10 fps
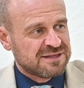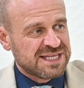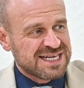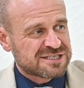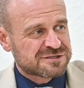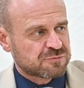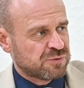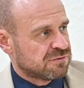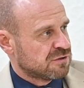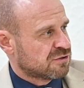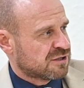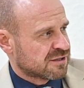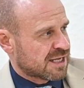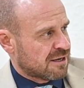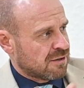this, we would look at
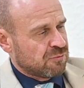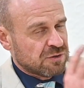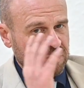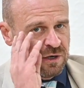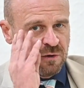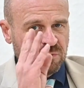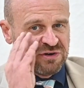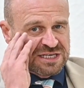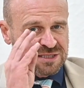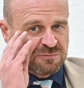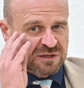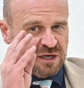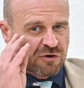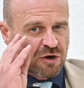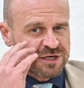that, and we're eating with
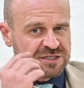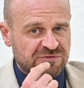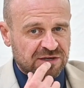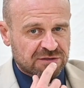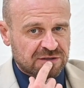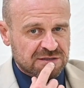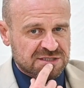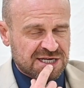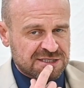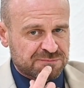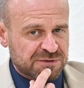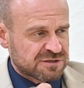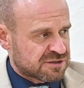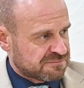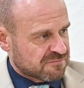our eyes rather than our taste
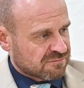buds.